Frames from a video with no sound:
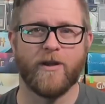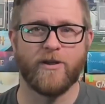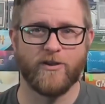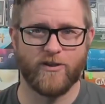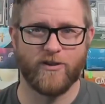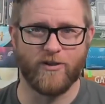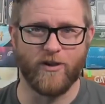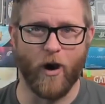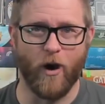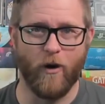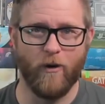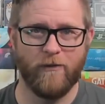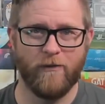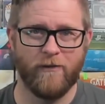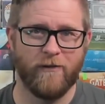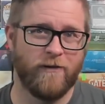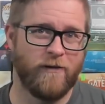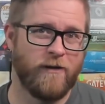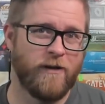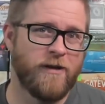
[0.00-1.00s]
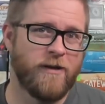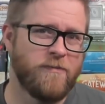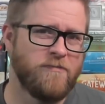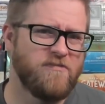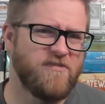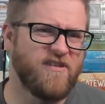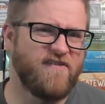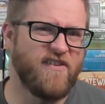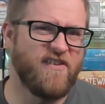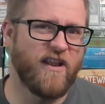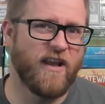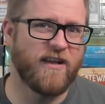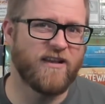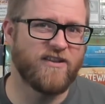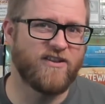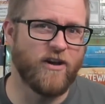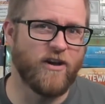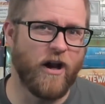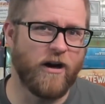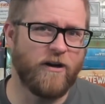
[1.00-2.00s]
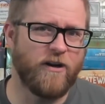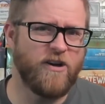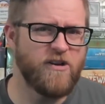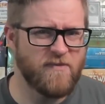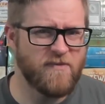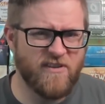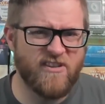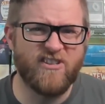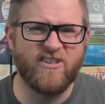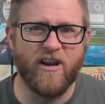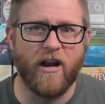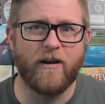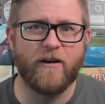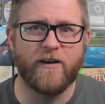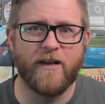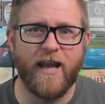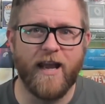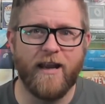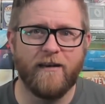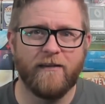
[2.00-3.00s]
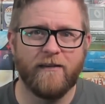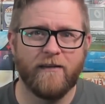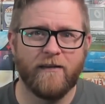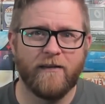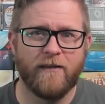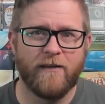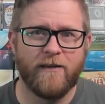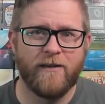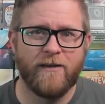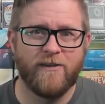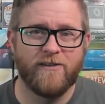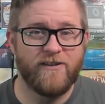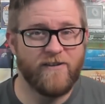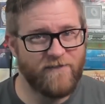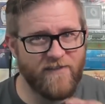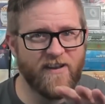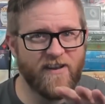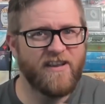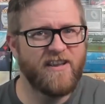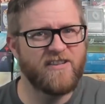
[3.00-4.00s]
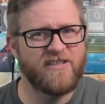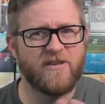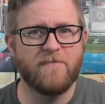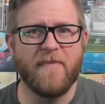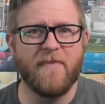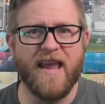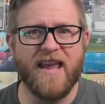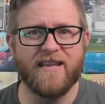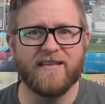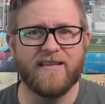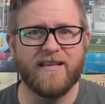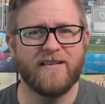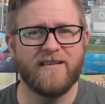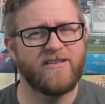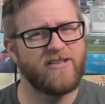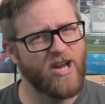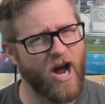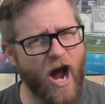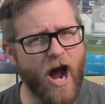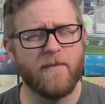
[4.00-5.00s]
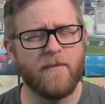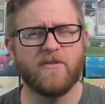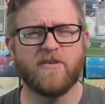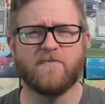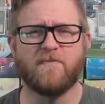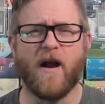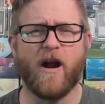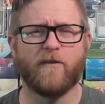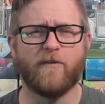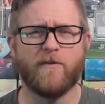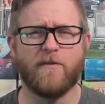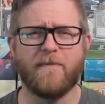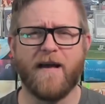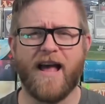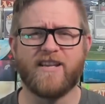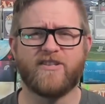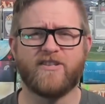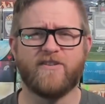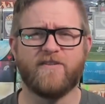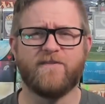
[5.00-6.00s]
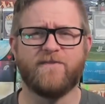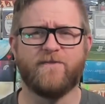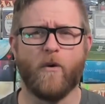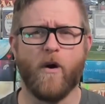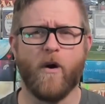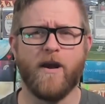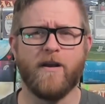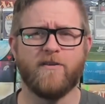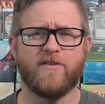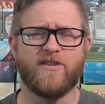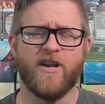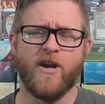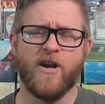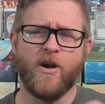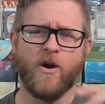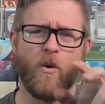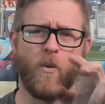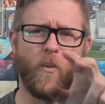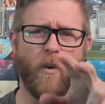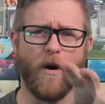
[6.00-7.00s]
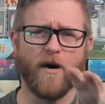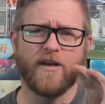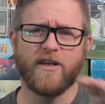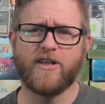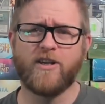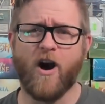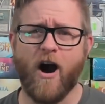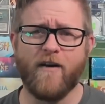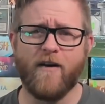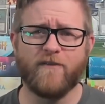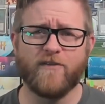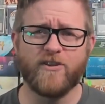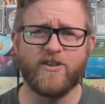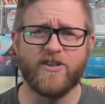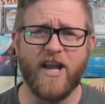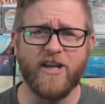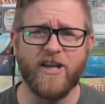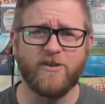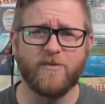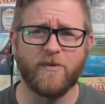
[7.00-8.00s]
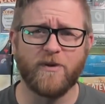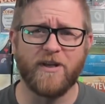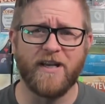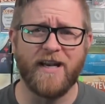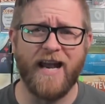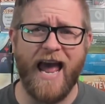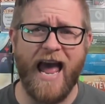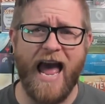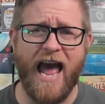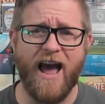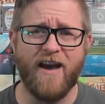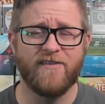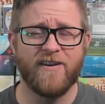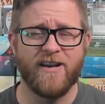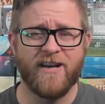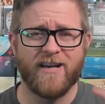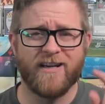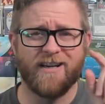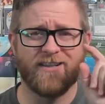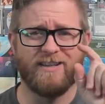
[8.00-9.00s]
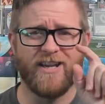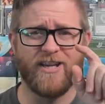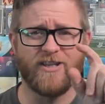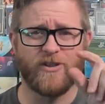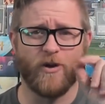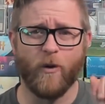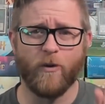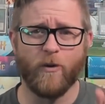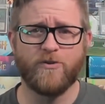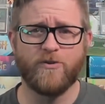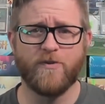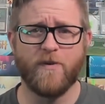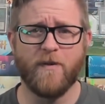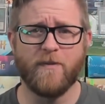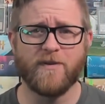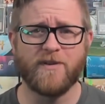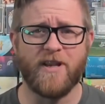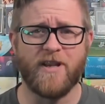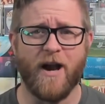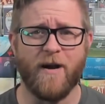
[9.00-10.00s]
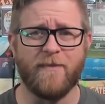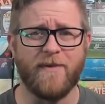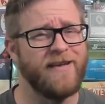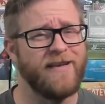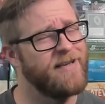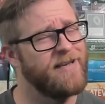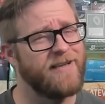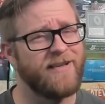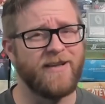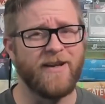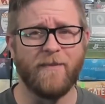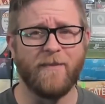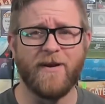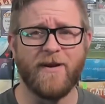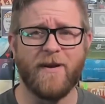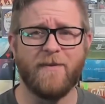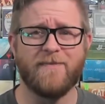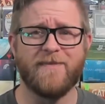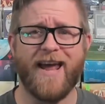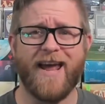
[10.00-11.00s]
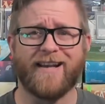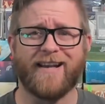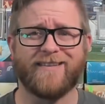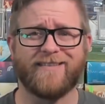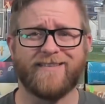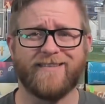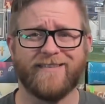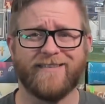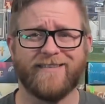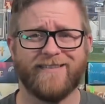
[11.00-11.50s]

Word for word: So? Do you feel like a sucker? You've been suckered in? Do you think it's amazing? Time Spiral Remastered Foils. What a conversation we're going to have because I told you it was coming. Coming up next.